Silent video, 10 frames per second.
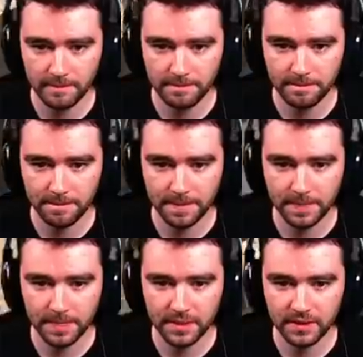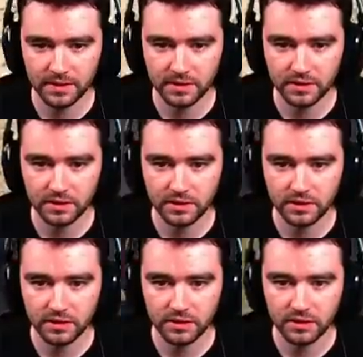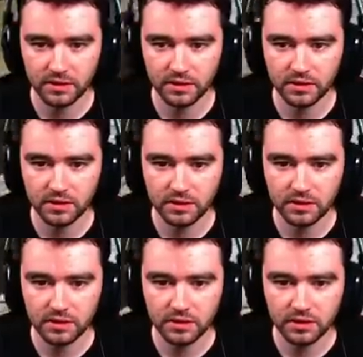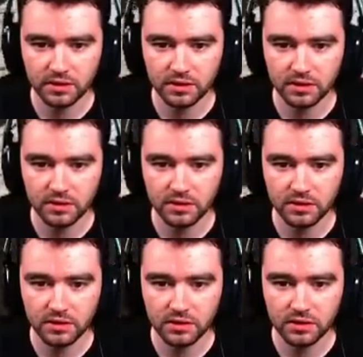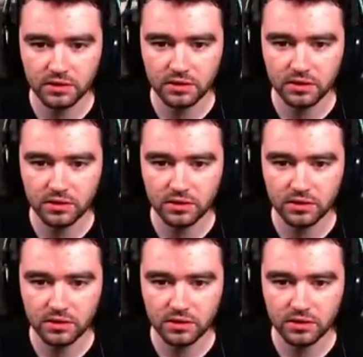(silence)